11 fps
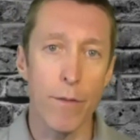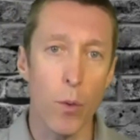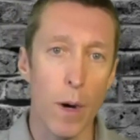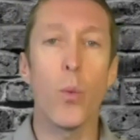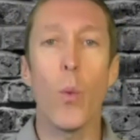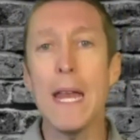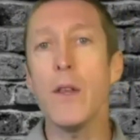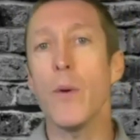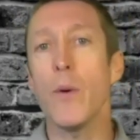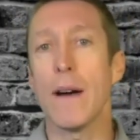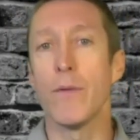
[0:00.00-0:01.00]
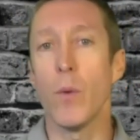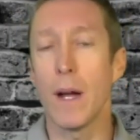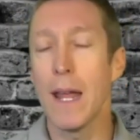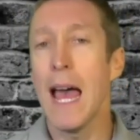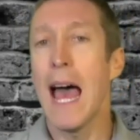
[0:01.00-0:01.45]
It's when you have one,
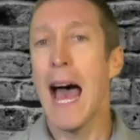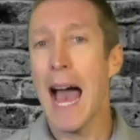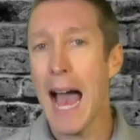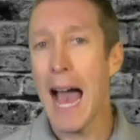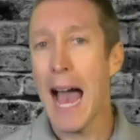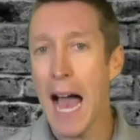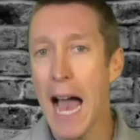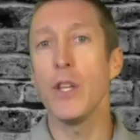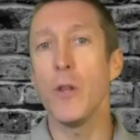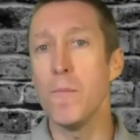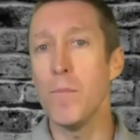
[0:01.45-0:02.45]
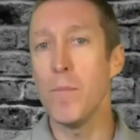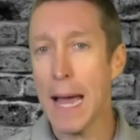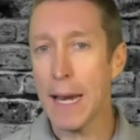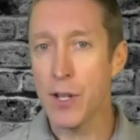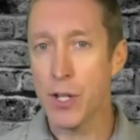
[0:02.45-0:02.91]
how can you
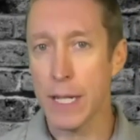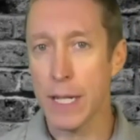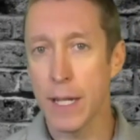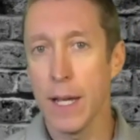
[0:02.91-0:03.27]
manage it